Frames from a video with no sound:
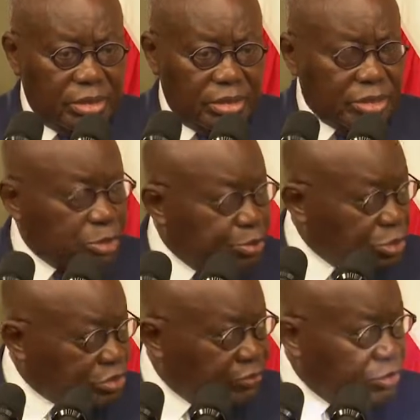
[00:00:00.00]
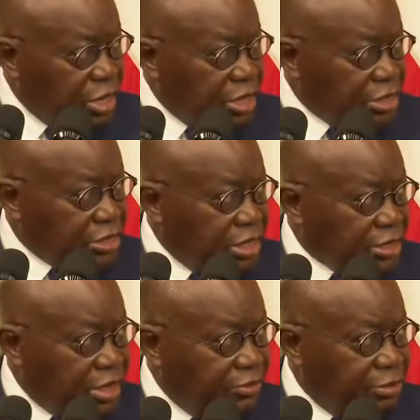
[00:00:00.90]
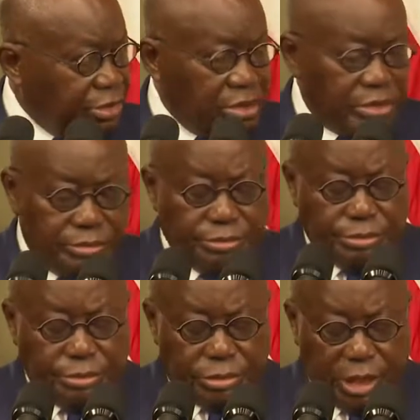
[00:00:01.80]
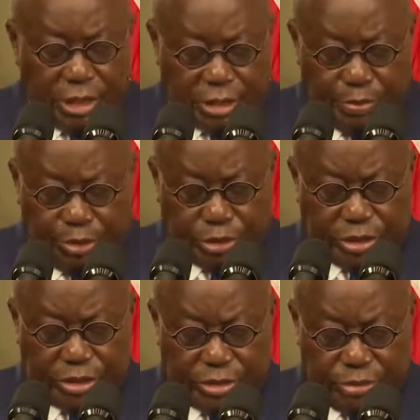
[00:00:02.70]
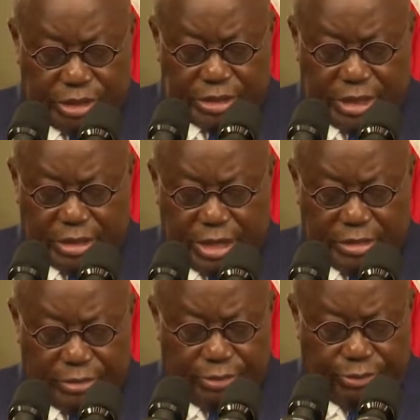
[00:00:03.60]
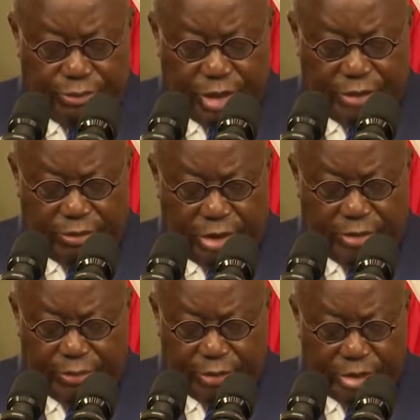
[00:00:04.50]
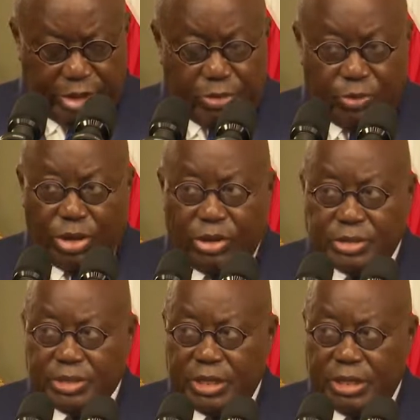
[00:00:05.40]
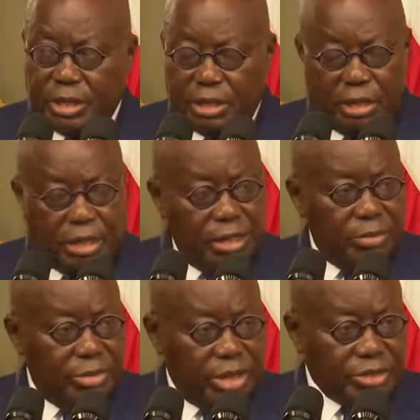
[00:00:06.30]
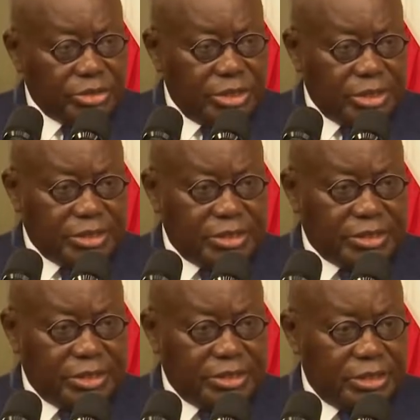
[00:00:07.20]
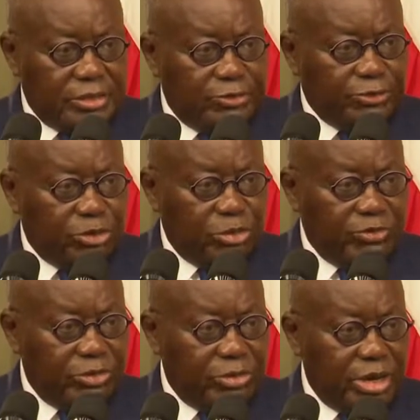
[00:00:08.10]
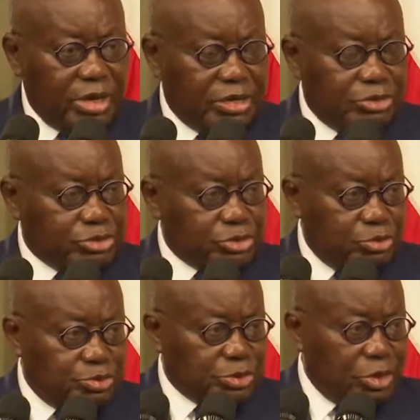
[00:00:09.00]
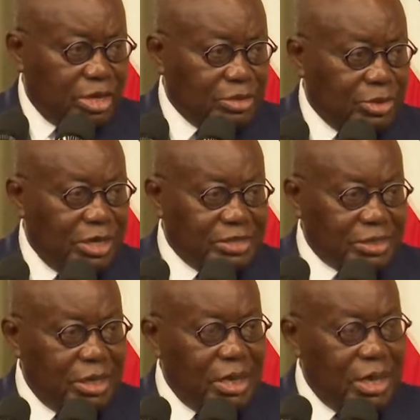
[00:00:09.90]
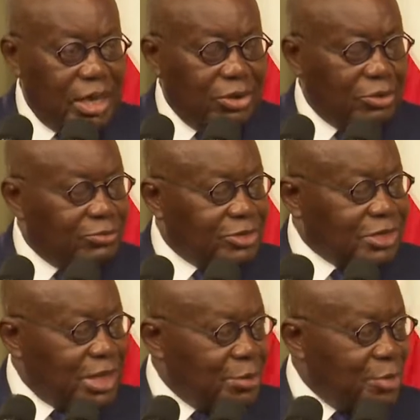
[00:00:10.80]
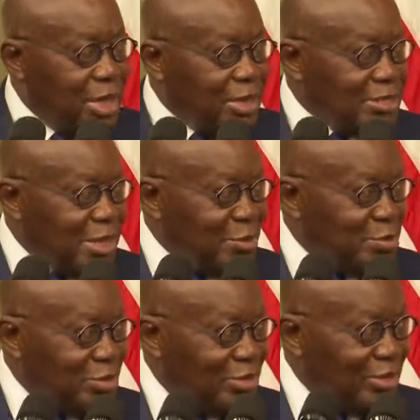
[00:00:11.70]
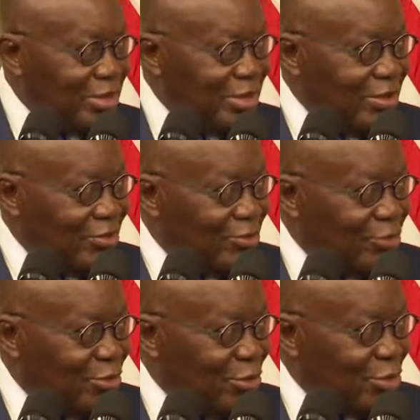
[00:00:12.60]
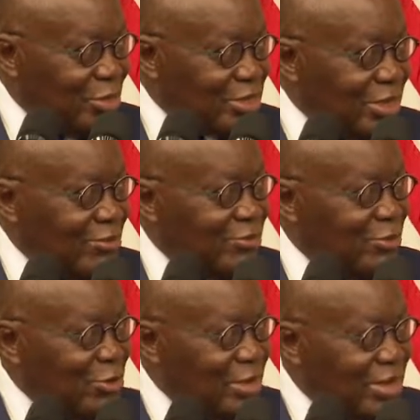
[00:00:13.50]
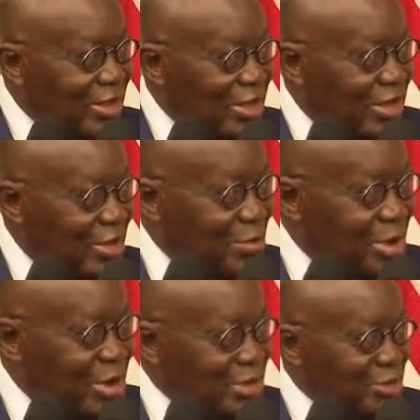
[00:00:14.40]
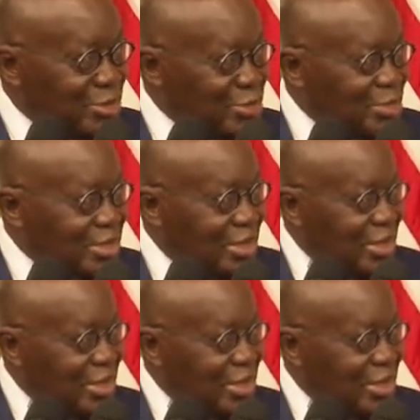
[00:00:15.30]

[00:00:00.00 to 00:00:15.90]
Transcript: the support of the United States government, and it's important that we set out right from the beginning. We're not seeking military assistance in the form of American troops or otherwise. I know you just had a bad example for yourself of what American troops